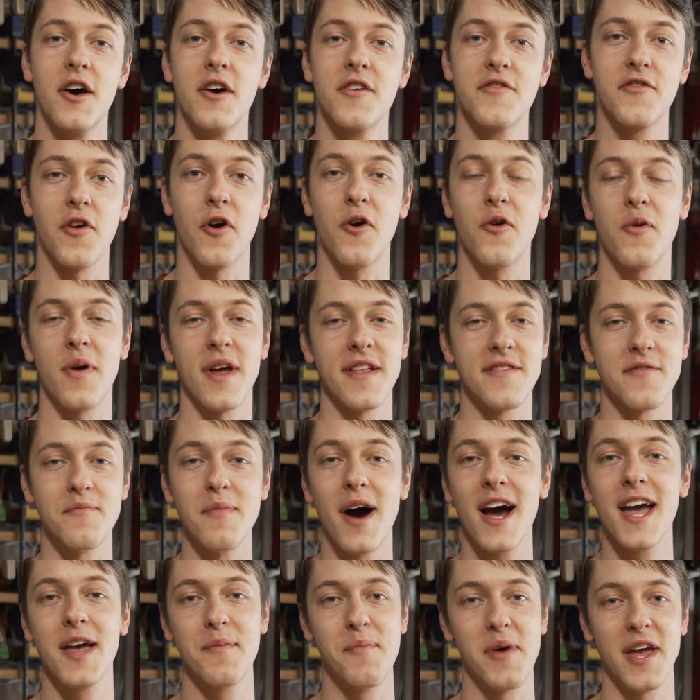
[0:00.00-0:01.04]
So it's
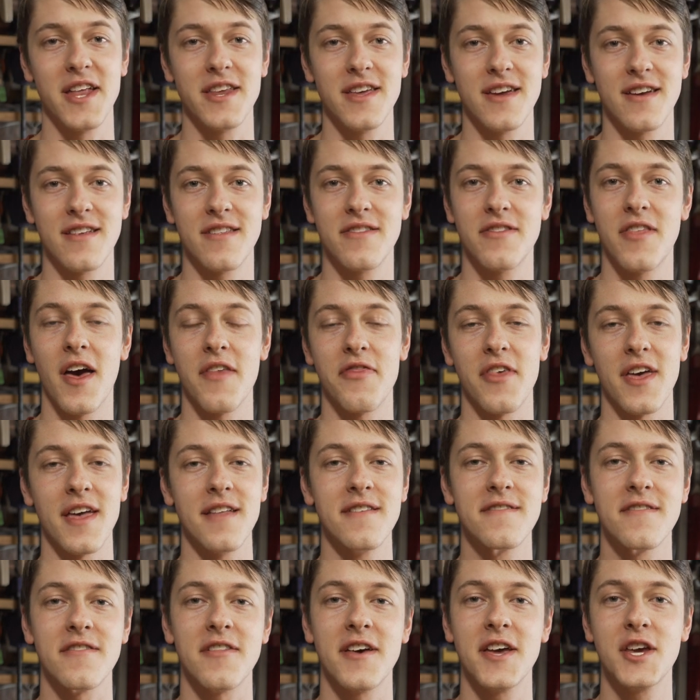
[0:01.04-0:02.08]
my opinion that the
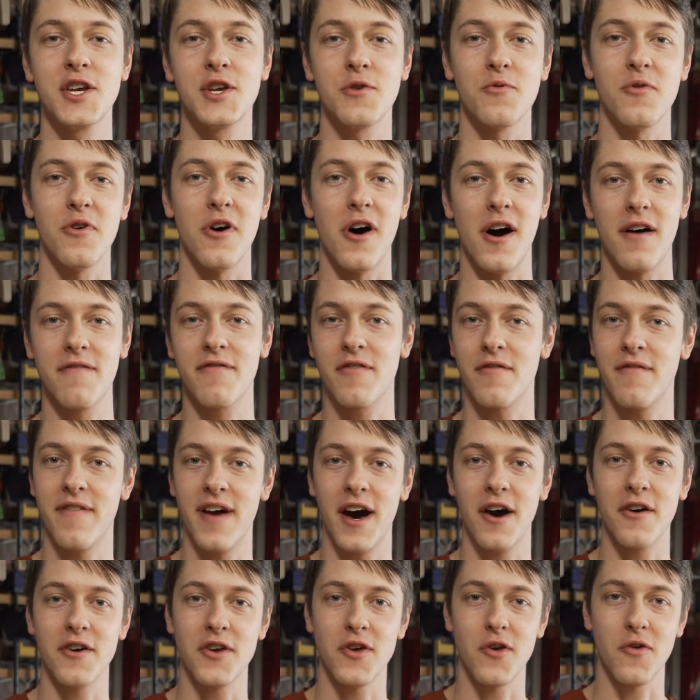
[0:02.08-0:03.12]
insulation will offer
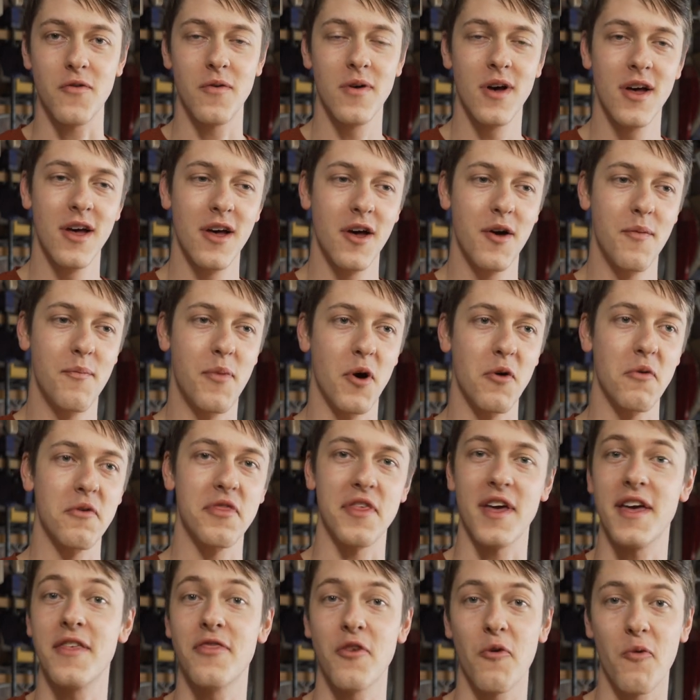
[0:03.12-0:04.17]
value
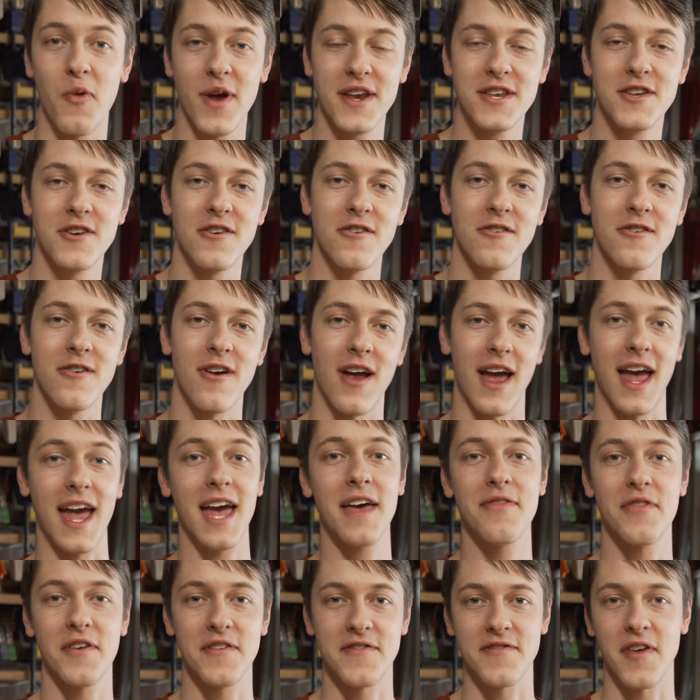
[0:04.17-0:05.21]
both in the winter
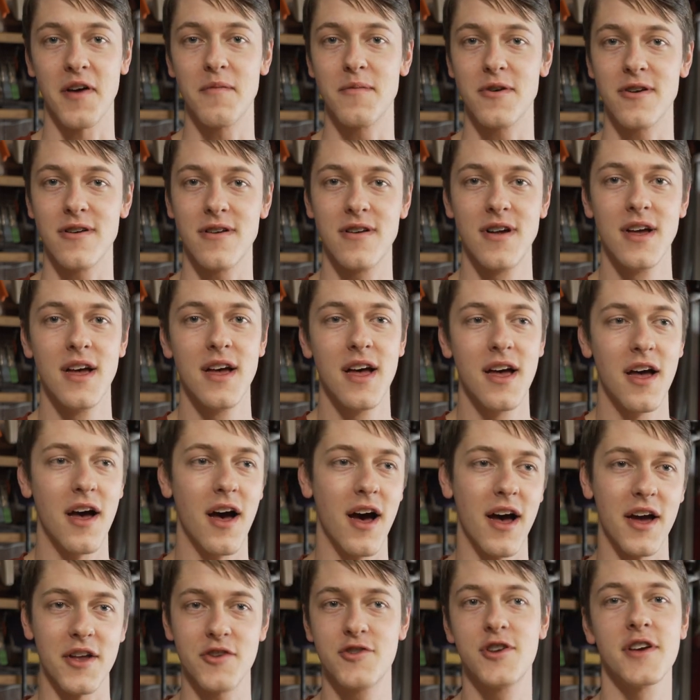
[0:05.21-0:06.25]
and the summer
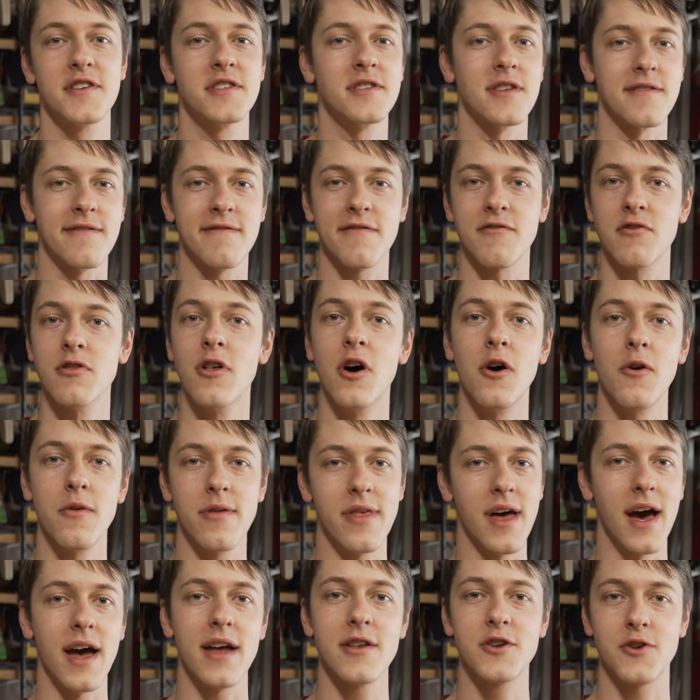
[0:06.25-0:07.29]
uh, just to slow
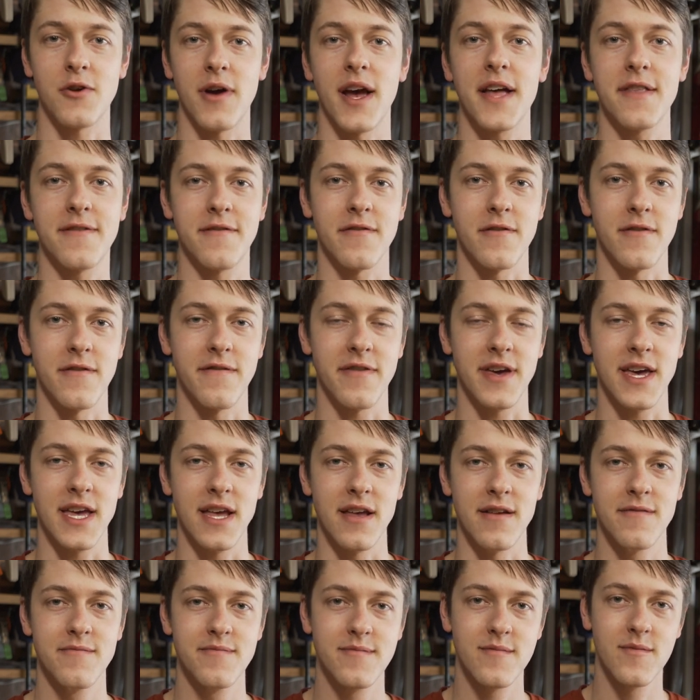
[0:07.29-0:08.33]
that transfer of
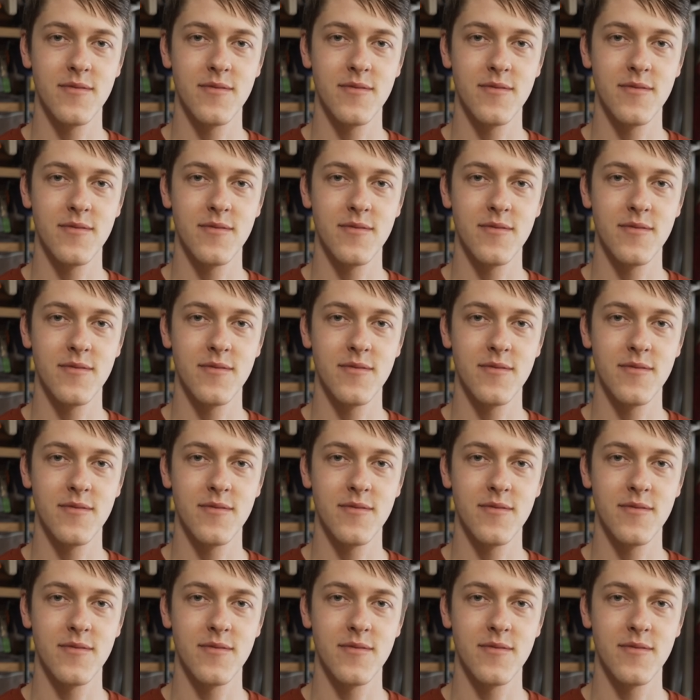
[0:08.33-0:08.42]
heat.